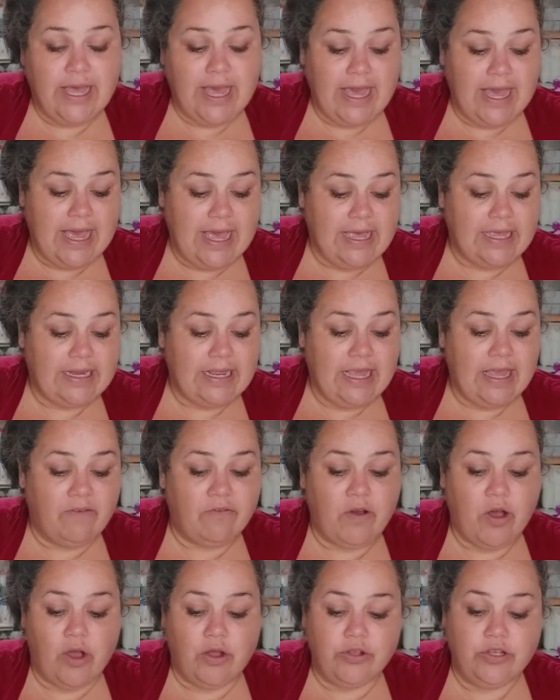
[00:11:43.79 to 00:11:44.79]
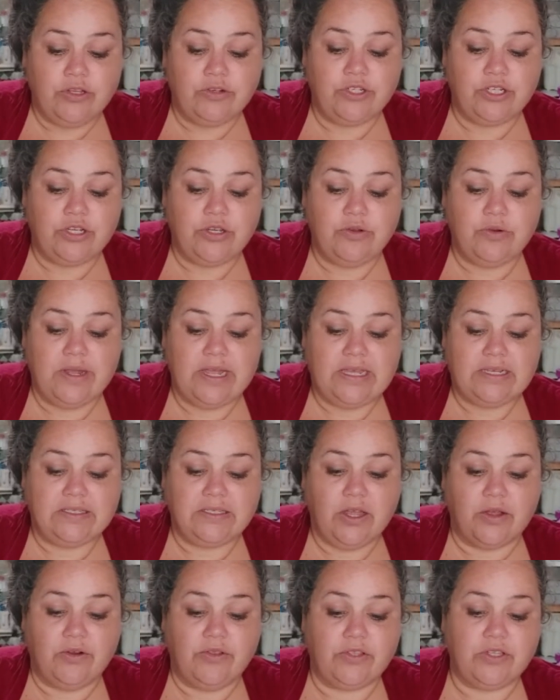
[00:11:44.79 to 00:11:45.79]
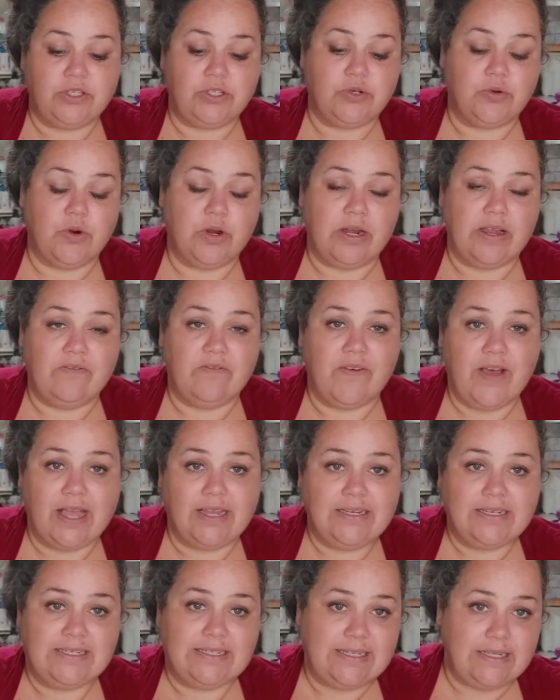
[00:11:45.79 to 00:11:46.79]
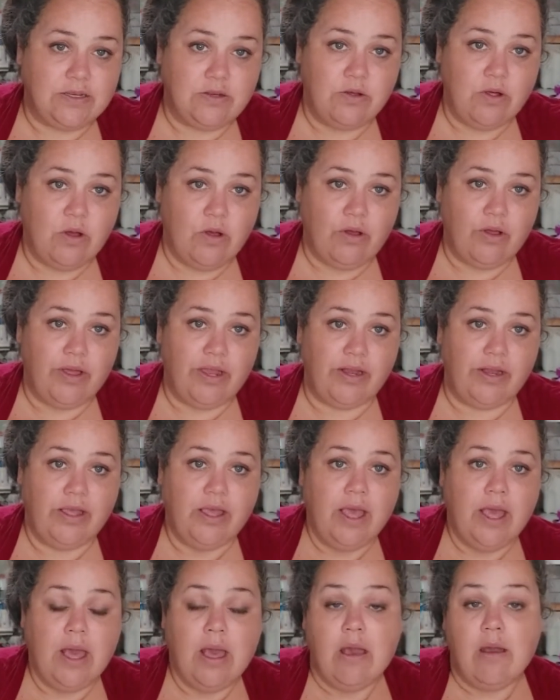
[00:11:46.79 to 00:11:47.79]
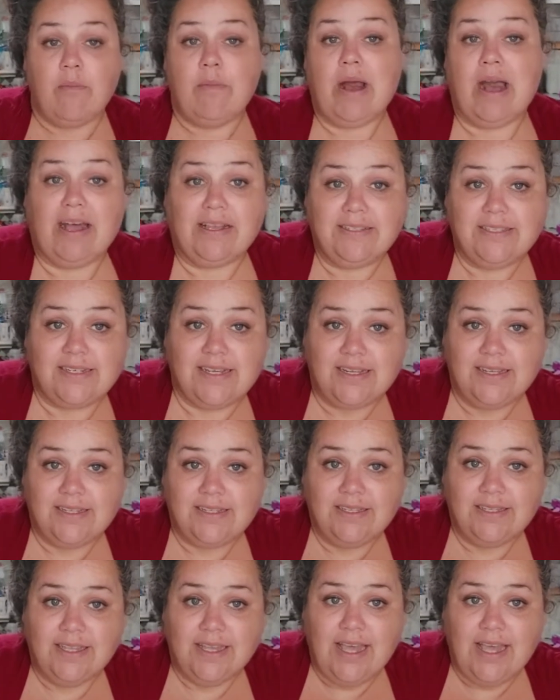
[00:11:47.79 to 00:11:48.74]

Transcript: And if all you do is go to the store and find a deal on pasta